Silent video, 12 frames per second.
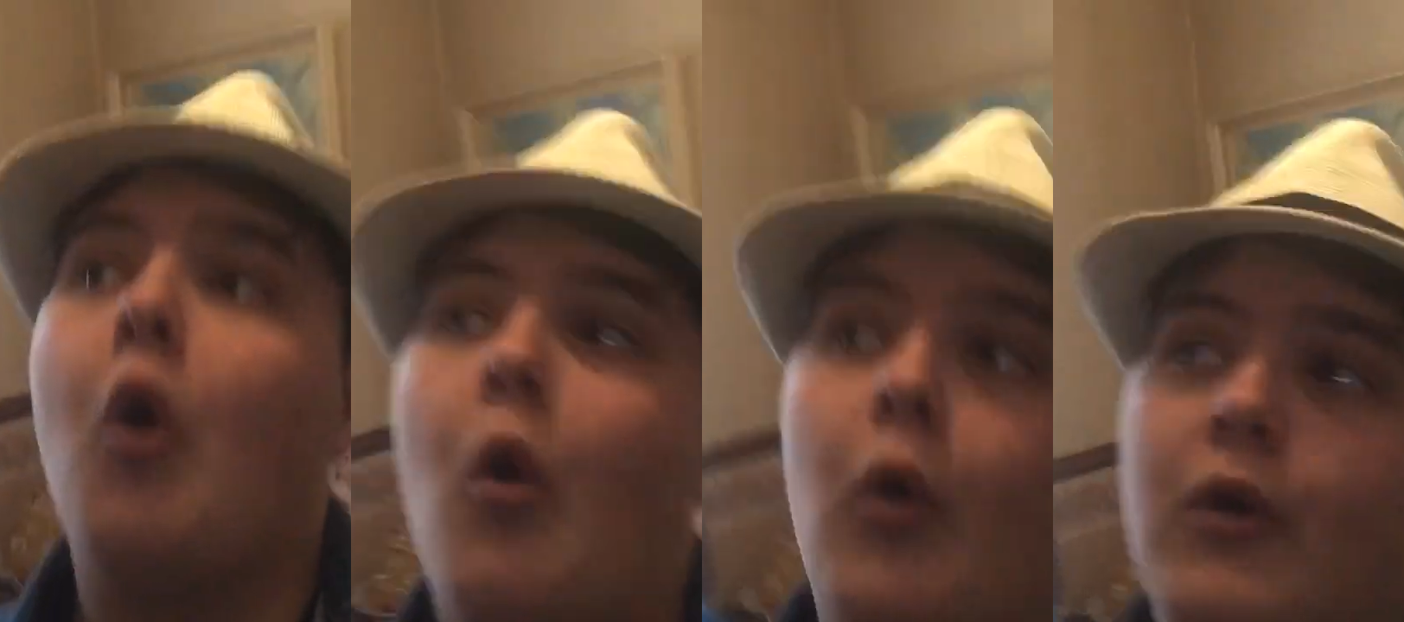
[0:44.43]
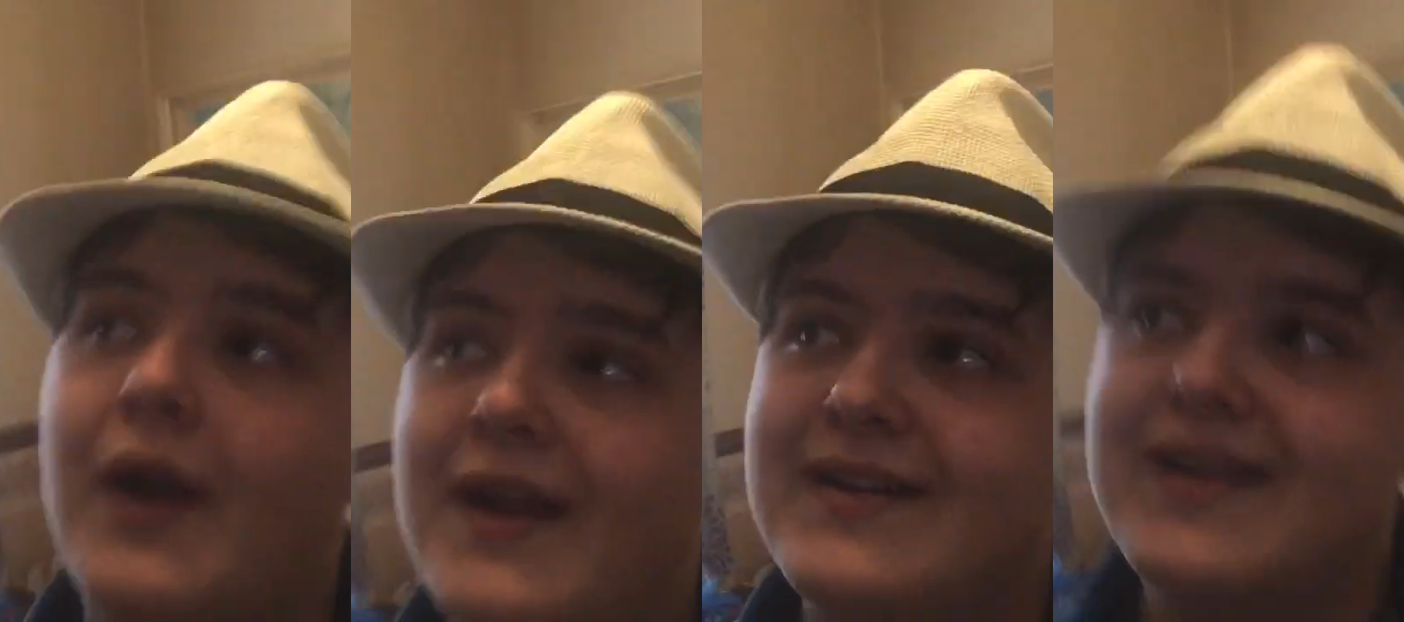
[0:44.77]
or
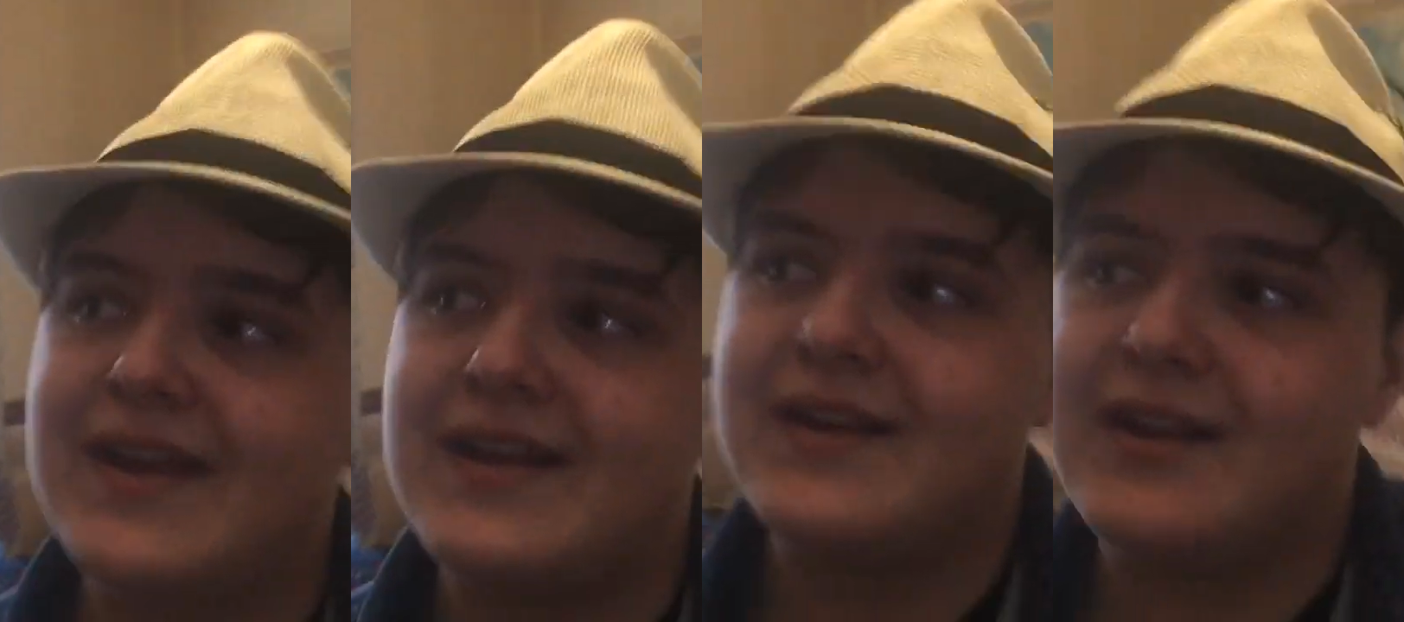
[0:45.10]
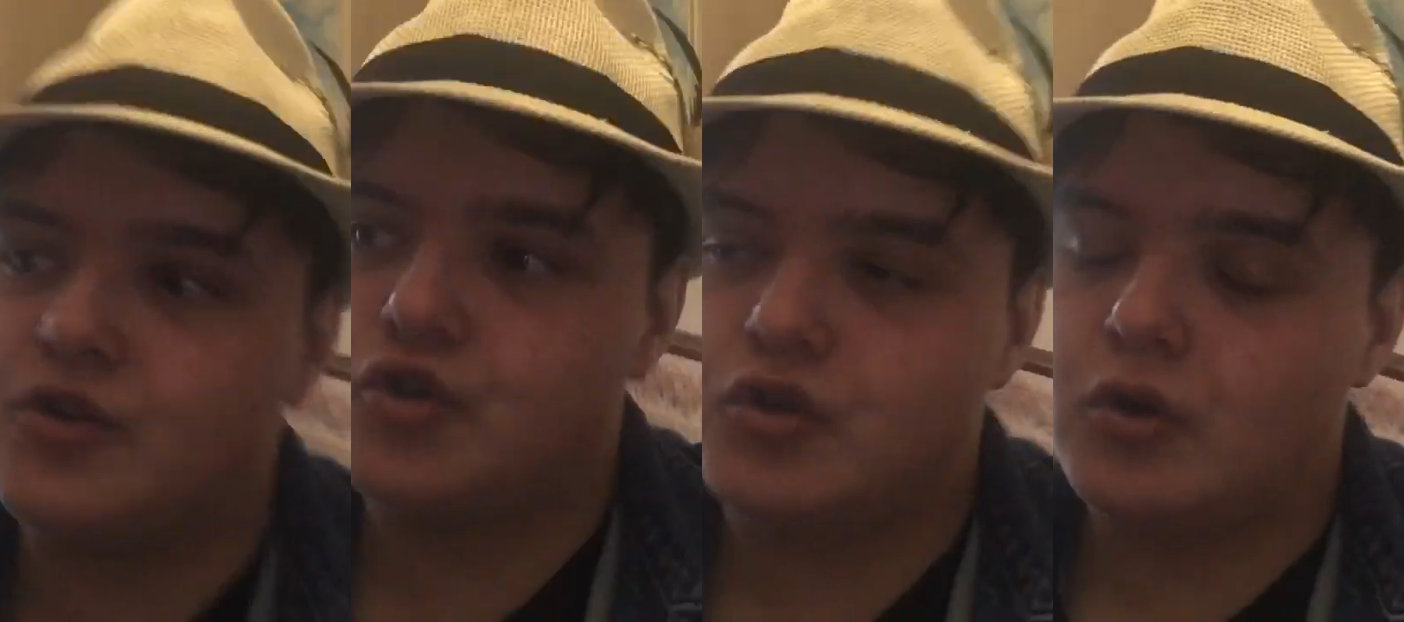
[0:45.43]
I need
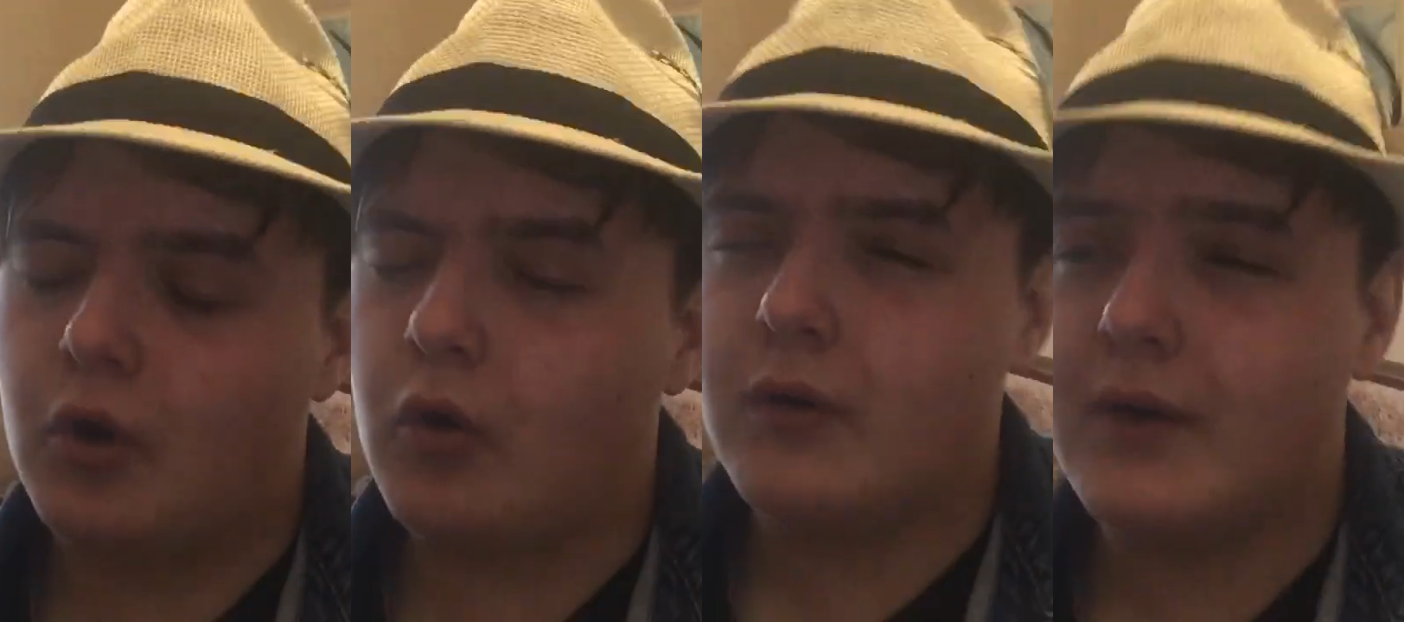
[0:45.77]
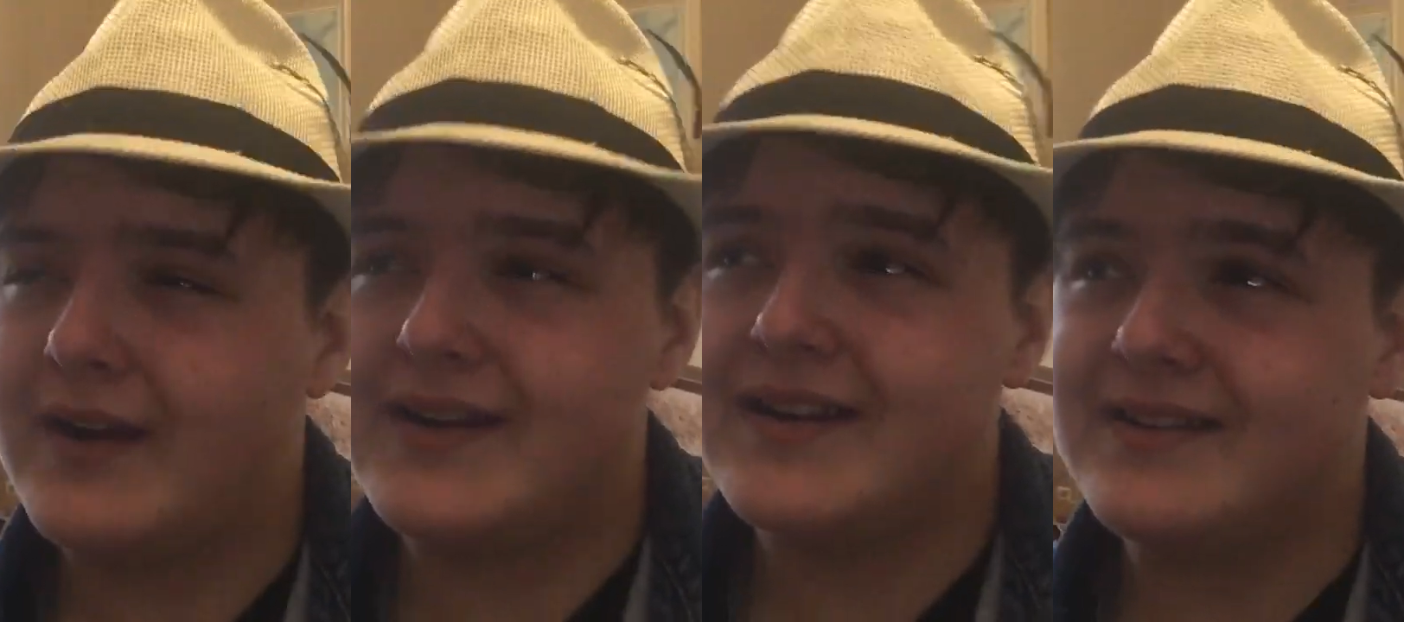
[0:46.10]
or
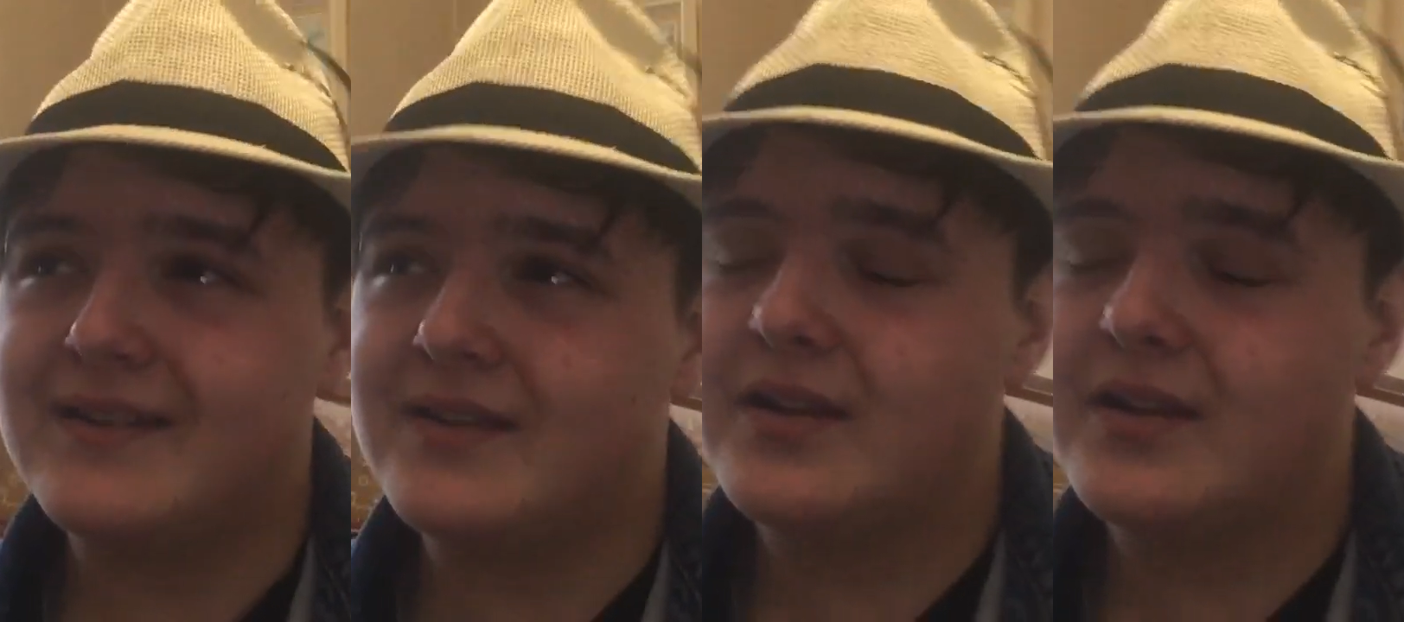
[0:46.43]
I need